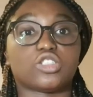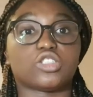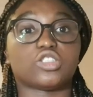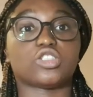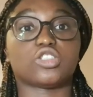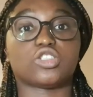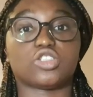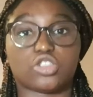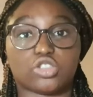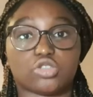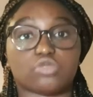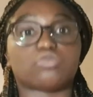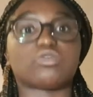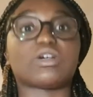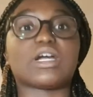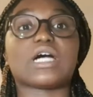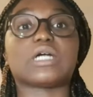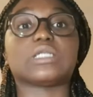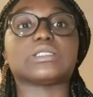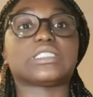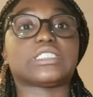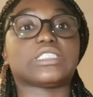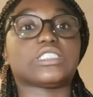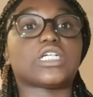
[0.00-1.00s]

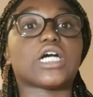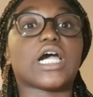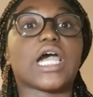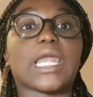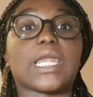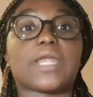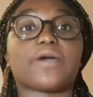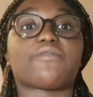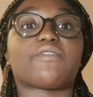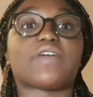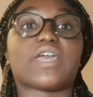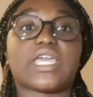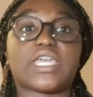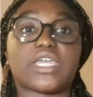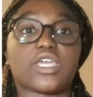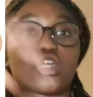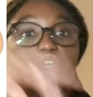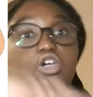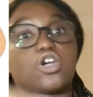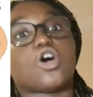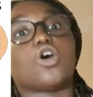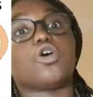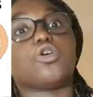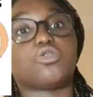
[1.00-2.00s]
surrounds and kind of
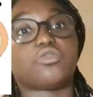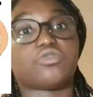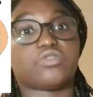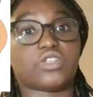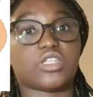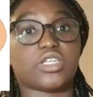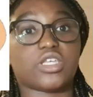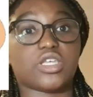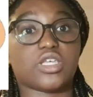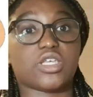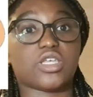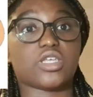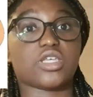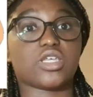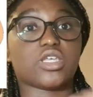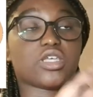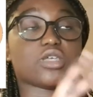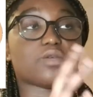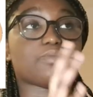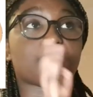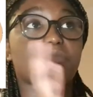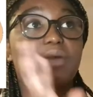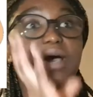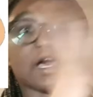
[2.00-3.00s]
engulf
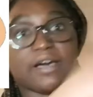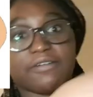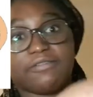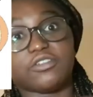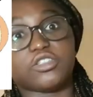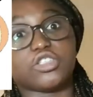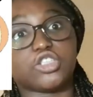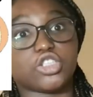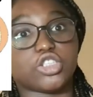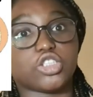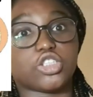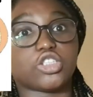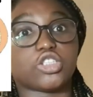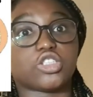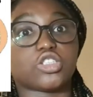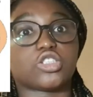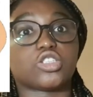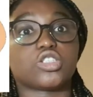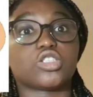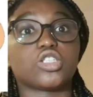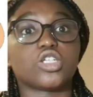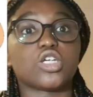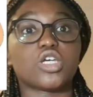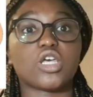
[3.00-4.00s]
the pathogen,
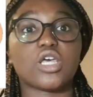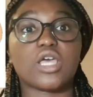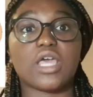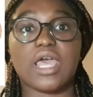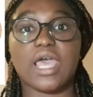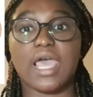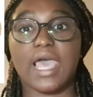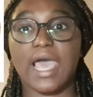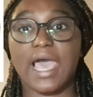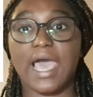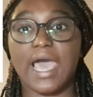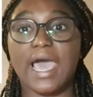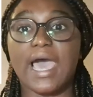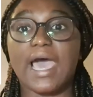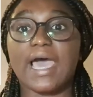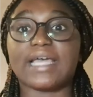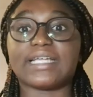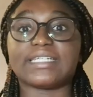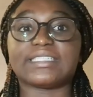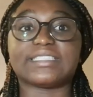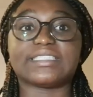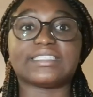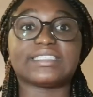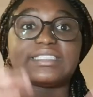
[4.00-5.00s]

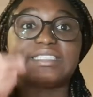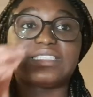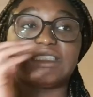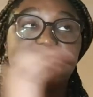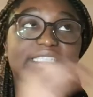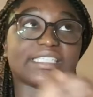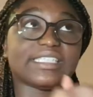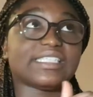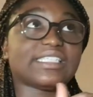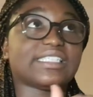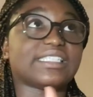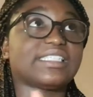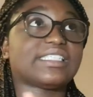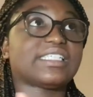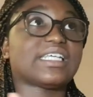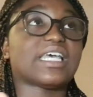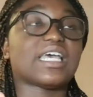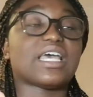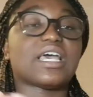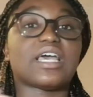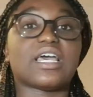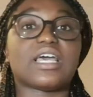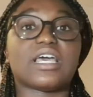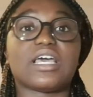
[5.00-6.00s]
and these
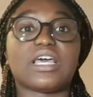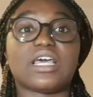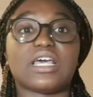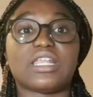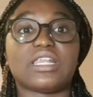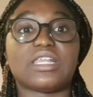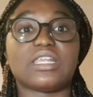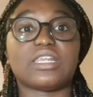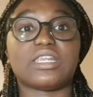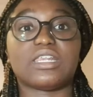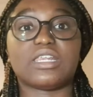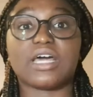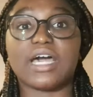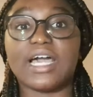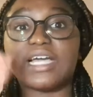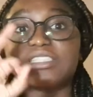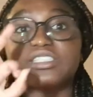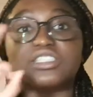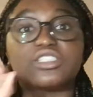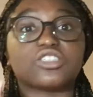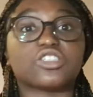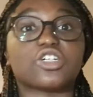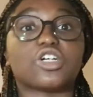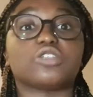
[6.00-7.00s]

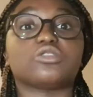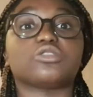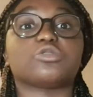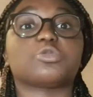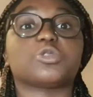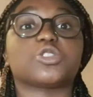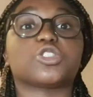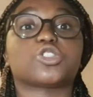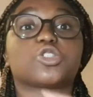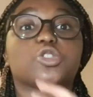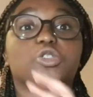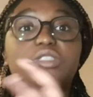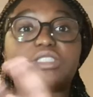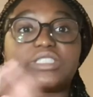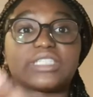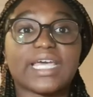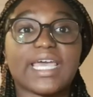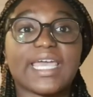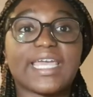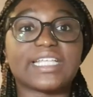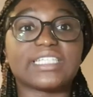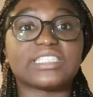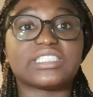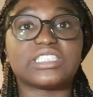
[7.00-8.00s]
lysosomes, which
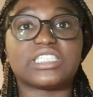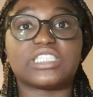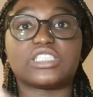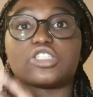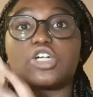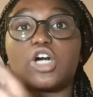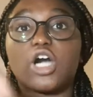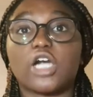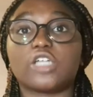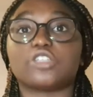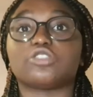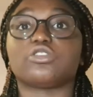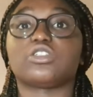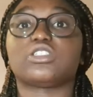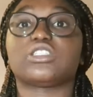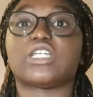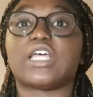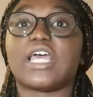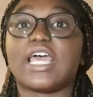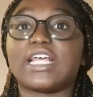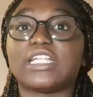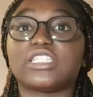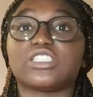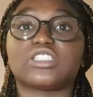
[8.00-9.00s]
contains these
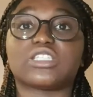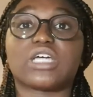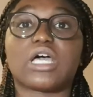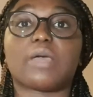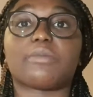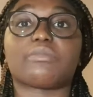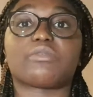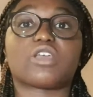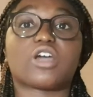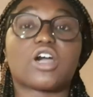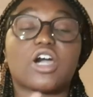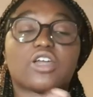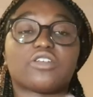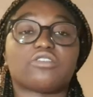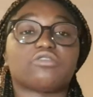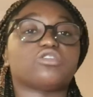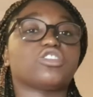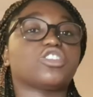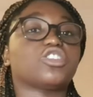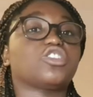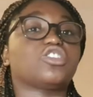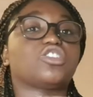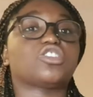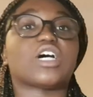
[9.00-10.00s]
hydrolytic enzymes, kind of
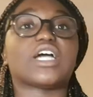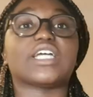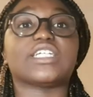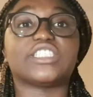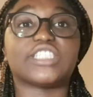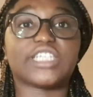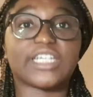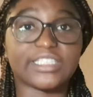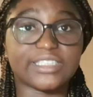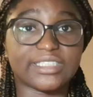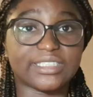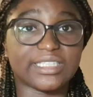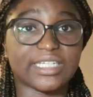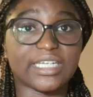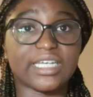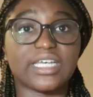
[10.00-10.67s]
just digest